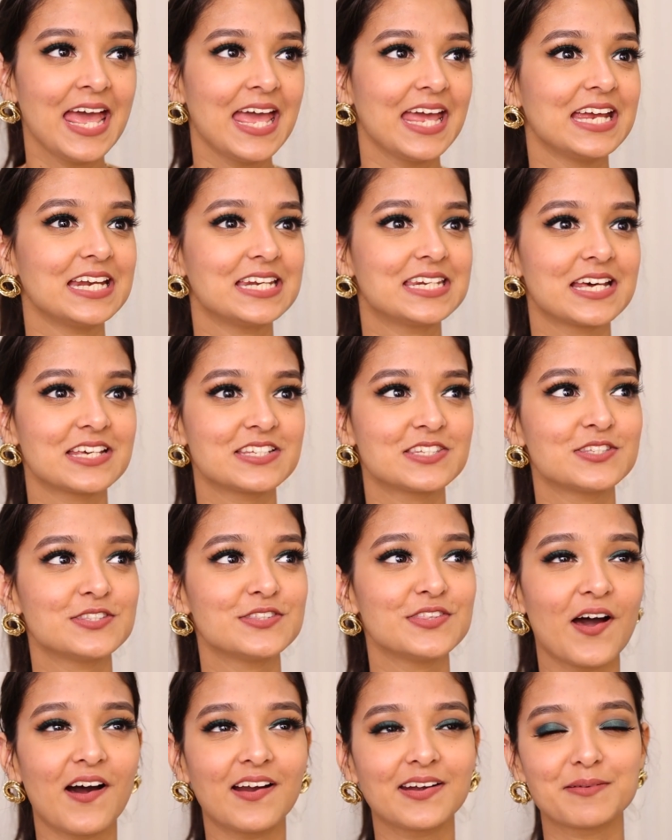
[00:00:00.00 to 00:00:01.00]
it does
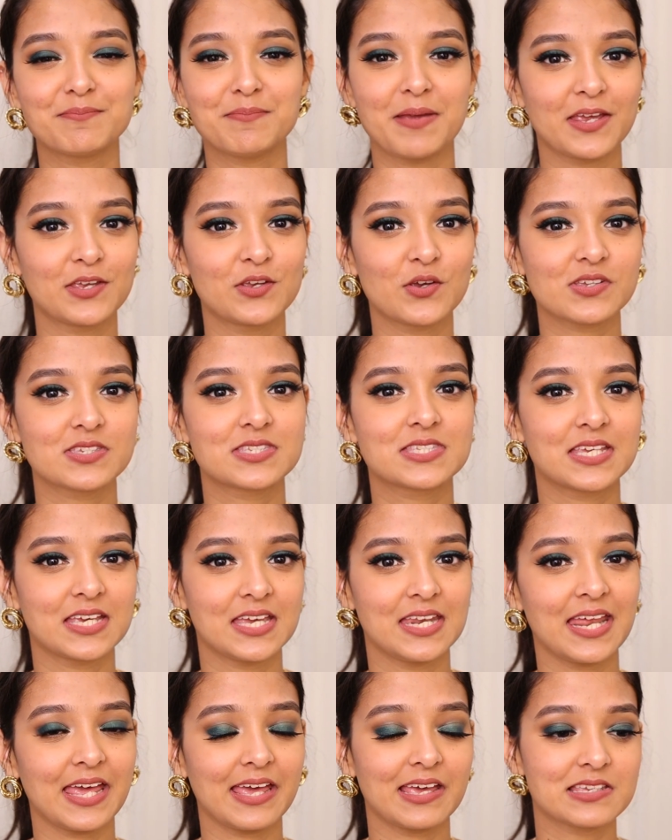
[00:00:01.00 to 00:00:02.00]
not make your
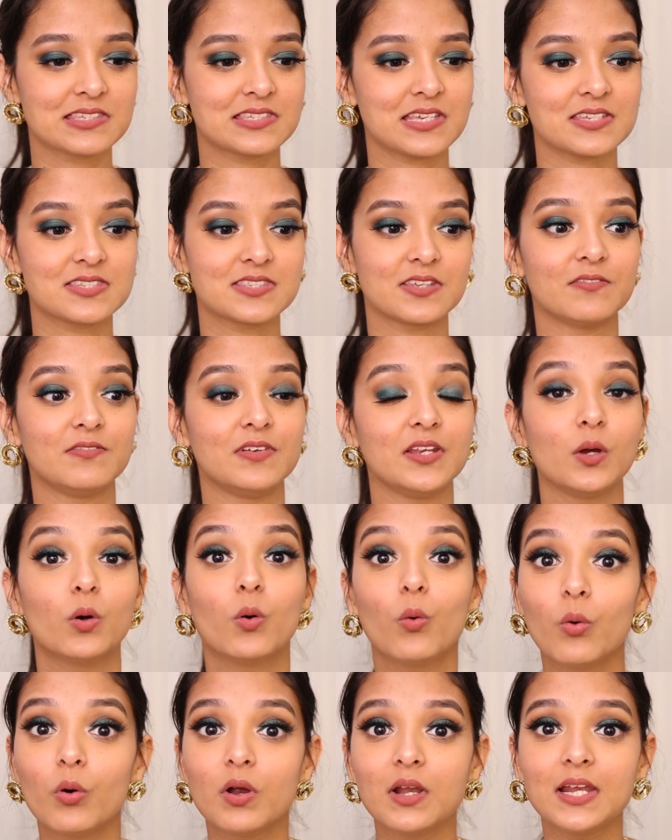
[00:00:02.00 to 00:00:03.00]
skin excessively
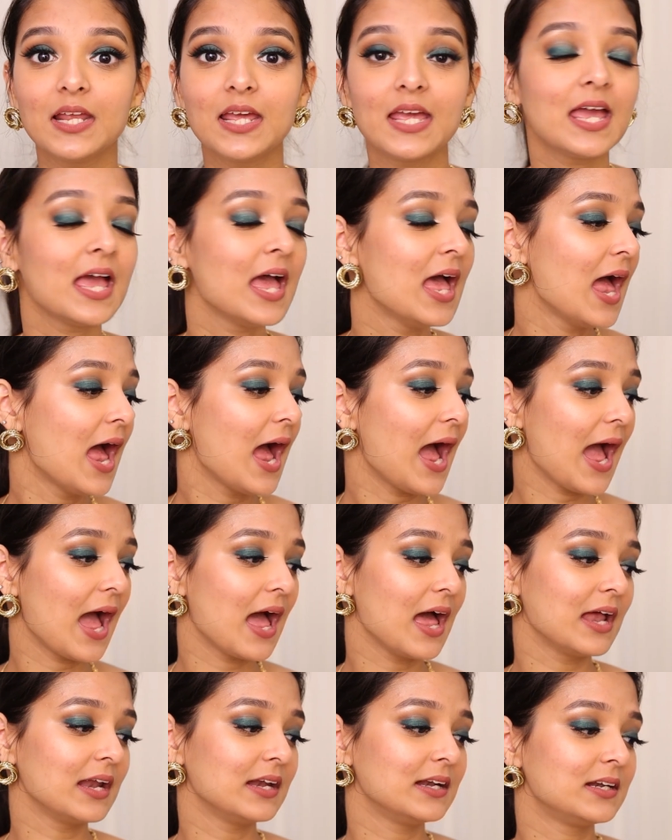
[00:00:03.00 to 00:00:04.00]
oily,
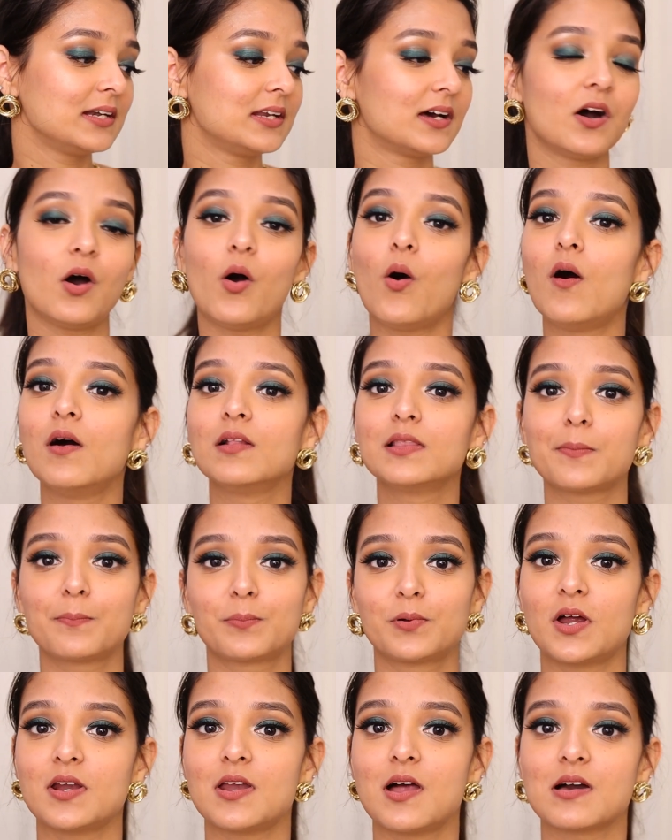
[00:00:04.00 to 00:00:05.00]
and all the
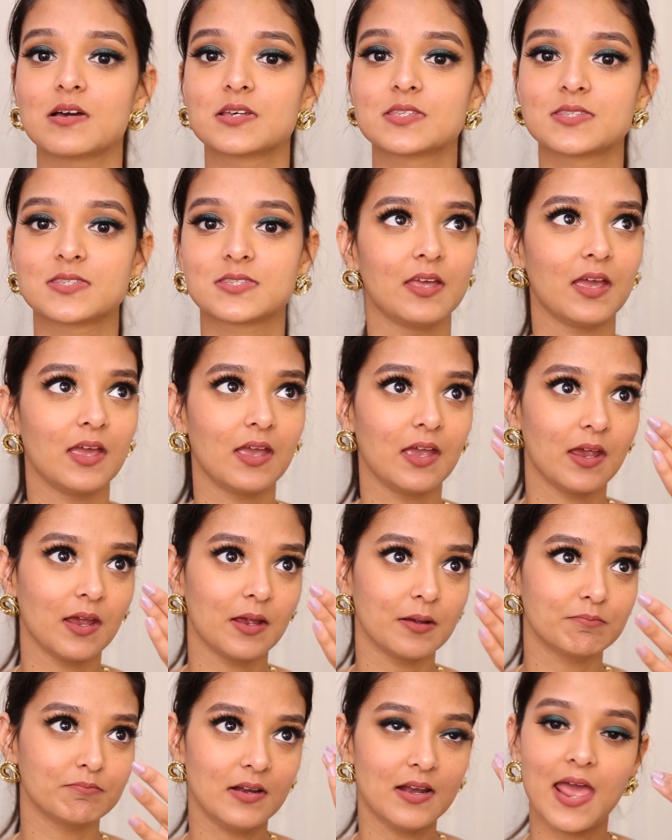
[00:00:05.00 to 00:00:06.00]
products,
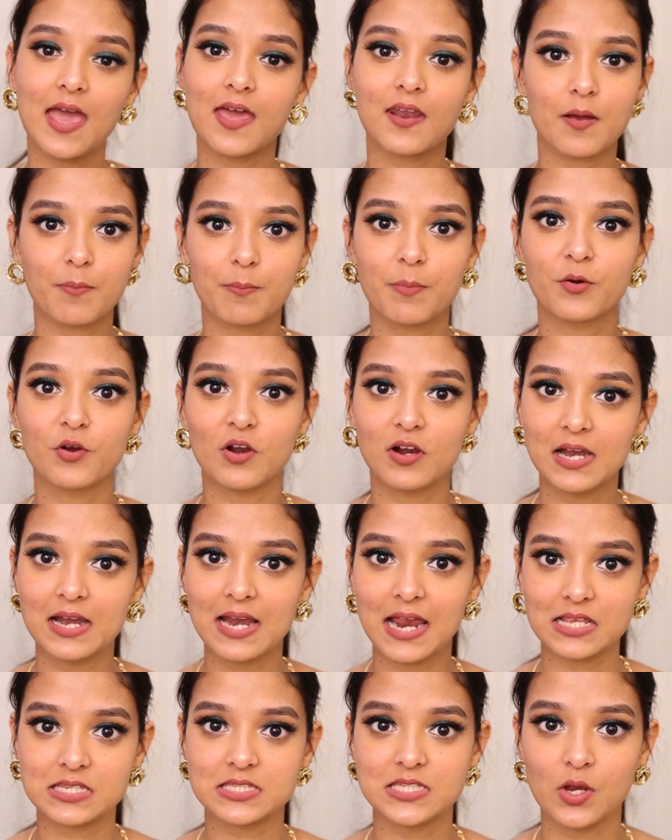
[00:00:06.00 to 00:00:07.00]
they layer up really
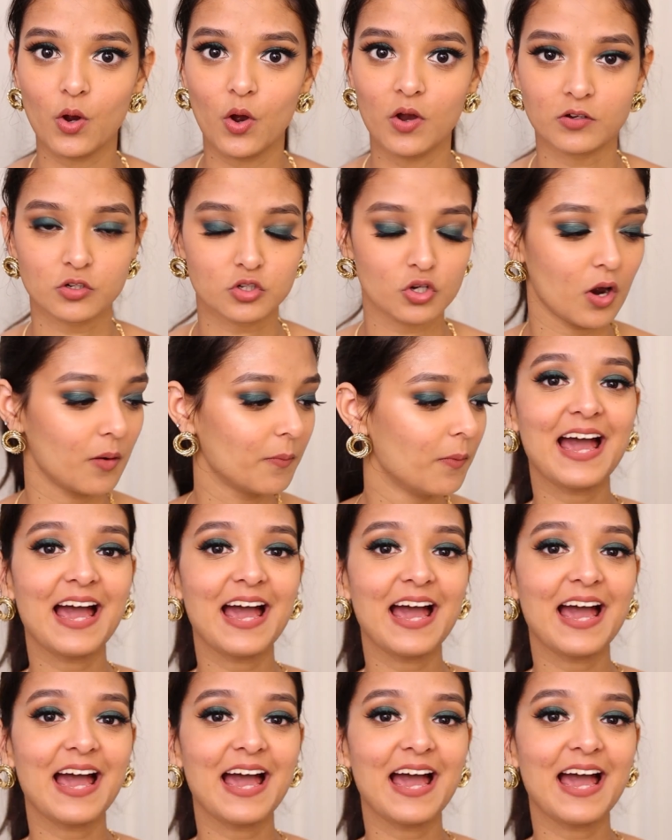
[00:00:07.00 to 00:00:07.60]
nicely on top.